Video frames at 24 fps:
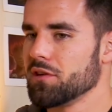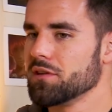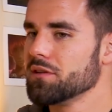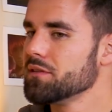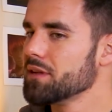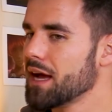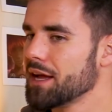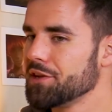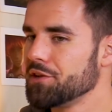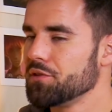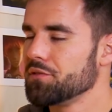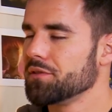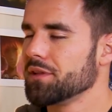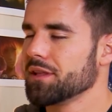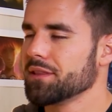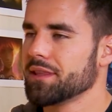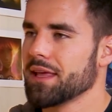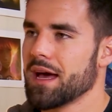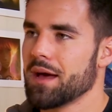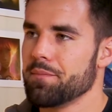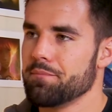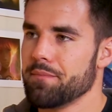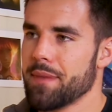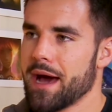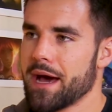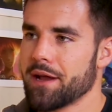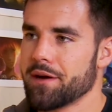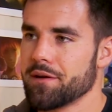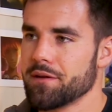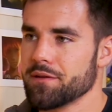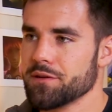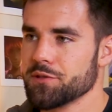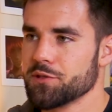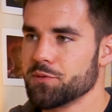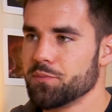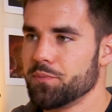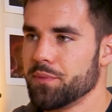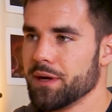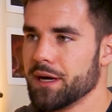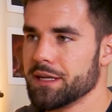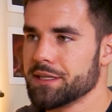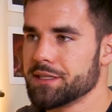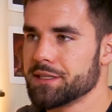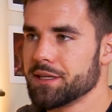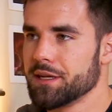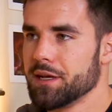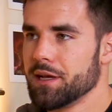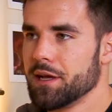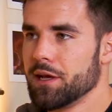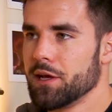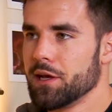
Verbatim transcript: And I do think that matters, but